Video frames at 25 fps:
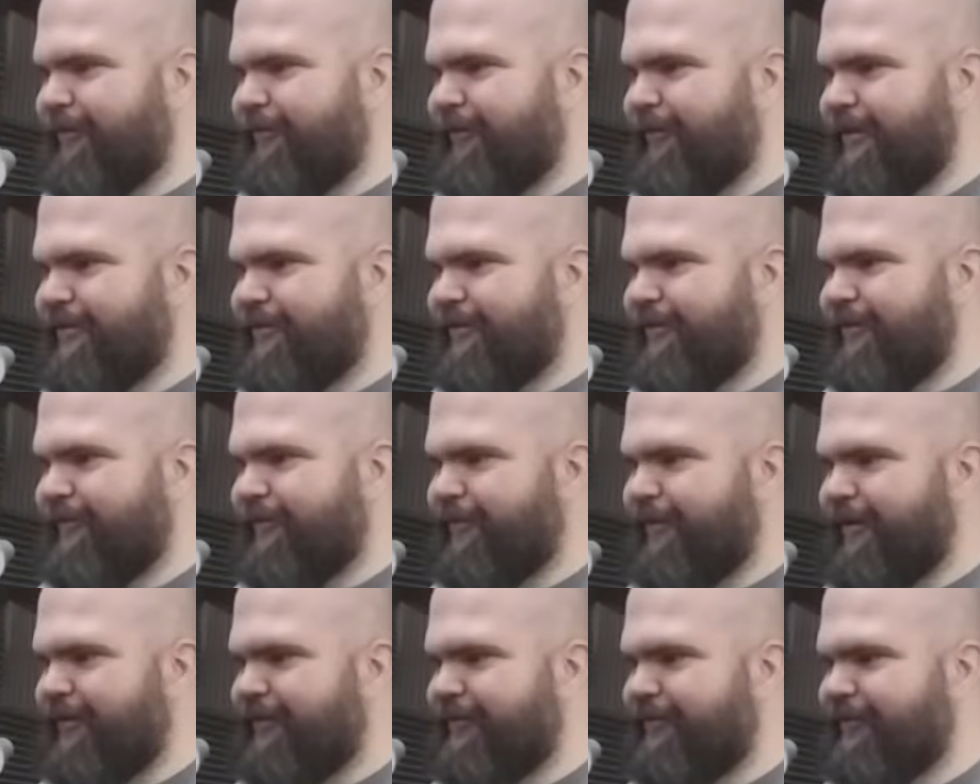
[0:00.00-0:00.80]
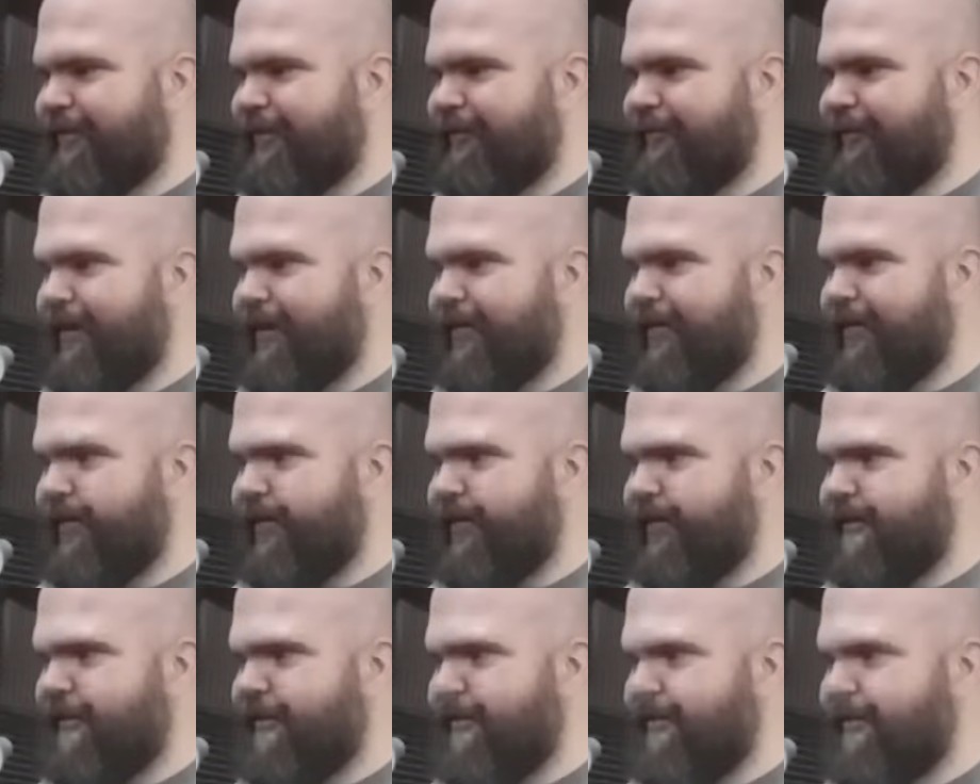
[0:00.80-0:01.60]
wait 24 hours, we come back,
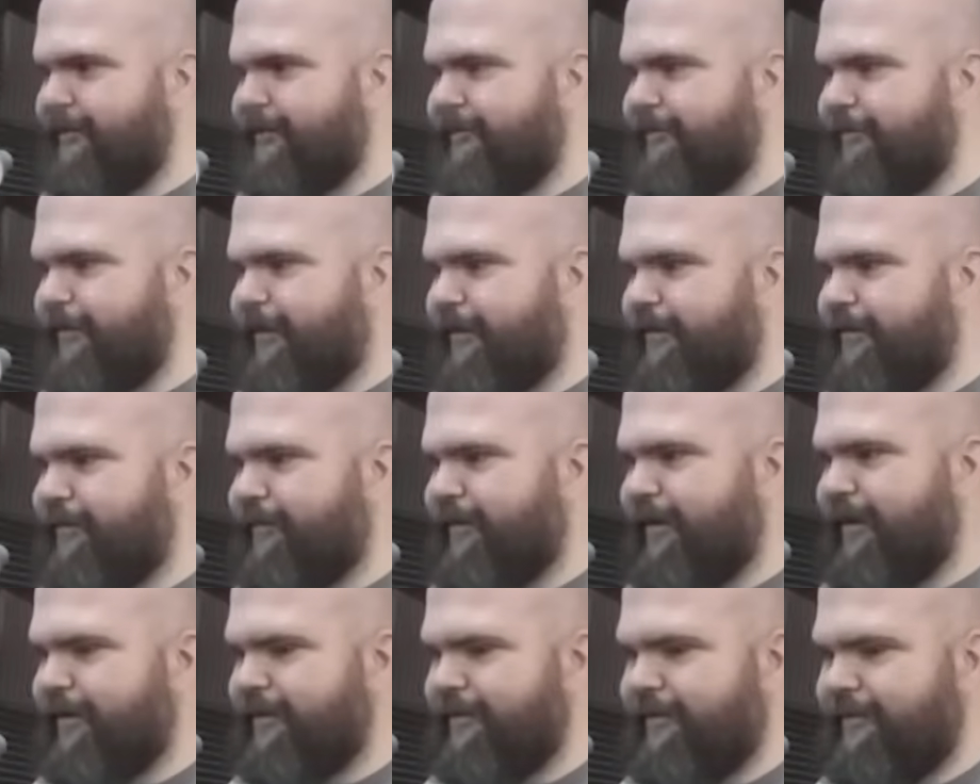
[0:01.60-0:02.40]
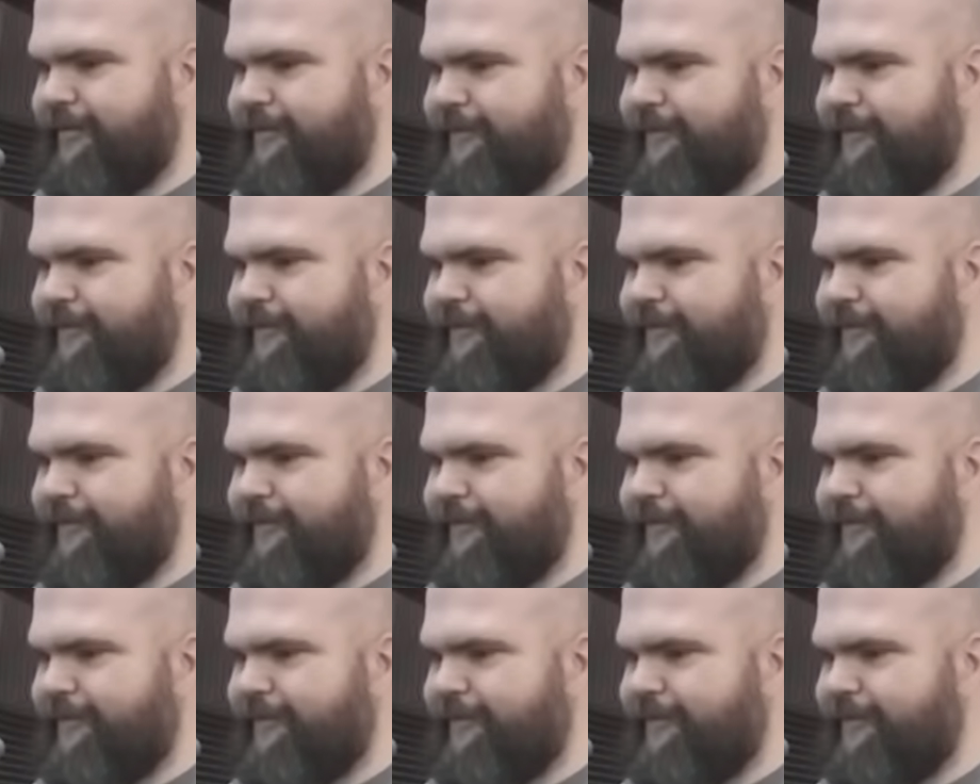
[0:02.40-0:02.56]
frogs are back.